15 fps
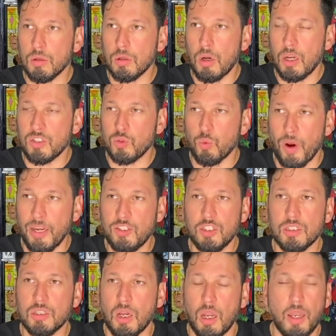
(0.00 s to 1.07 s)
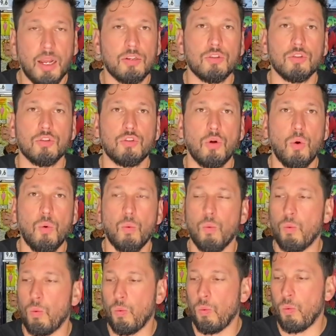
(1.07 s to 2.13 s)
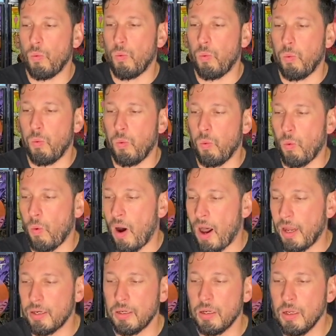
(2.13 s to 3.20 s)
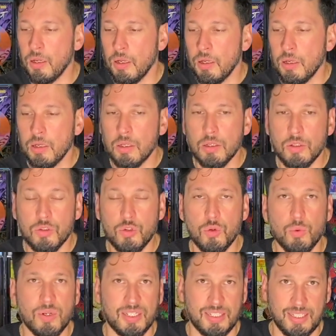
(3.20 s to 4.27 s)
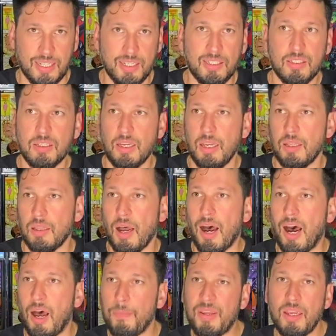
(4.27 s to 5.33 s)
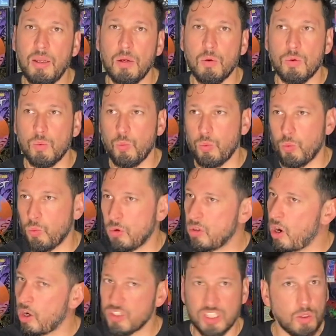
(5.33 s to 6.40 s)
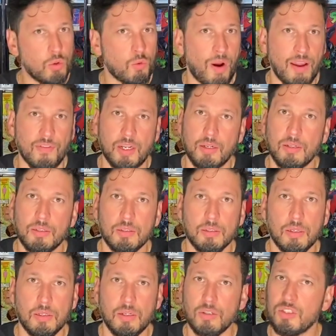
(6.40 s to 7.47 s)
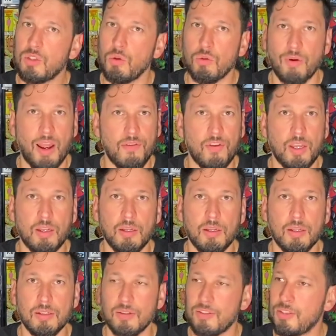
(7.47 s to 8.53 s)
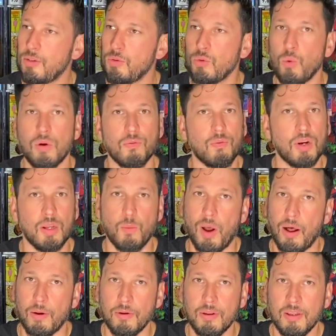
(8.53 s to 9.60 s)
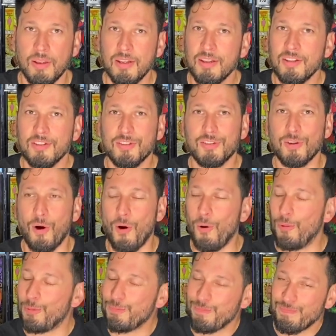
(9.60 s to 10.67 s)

us righteous collectors don't want to exist in the hobby are still thriving. They're still thriving. They're still doing really well. So,